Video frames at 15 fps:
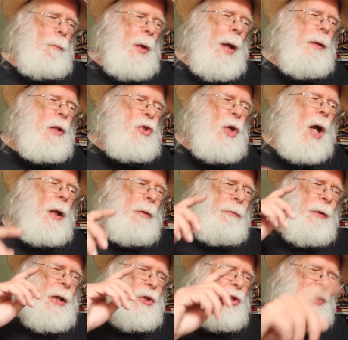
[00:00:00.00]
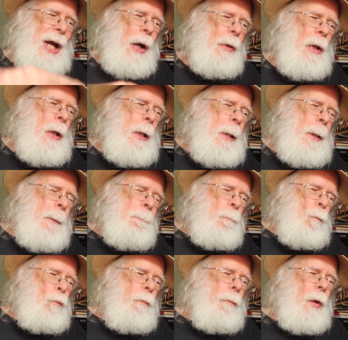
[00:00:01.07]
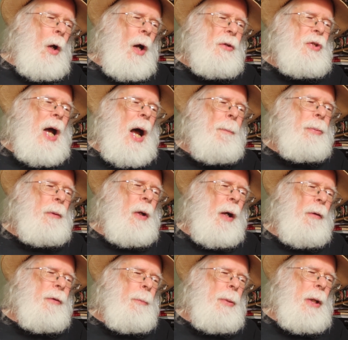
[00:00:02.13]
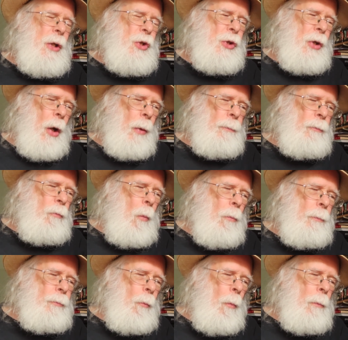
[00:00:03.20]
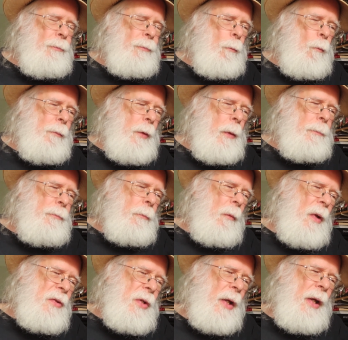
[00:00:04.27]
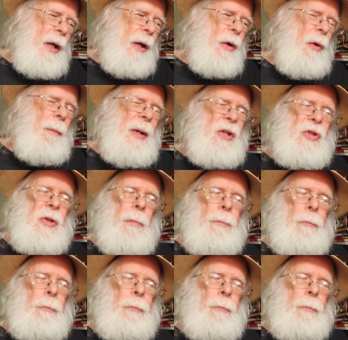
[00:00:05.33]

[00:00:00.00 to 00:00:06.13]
And the chocolate finishes out on top of the peach. So is it a hit or a miss?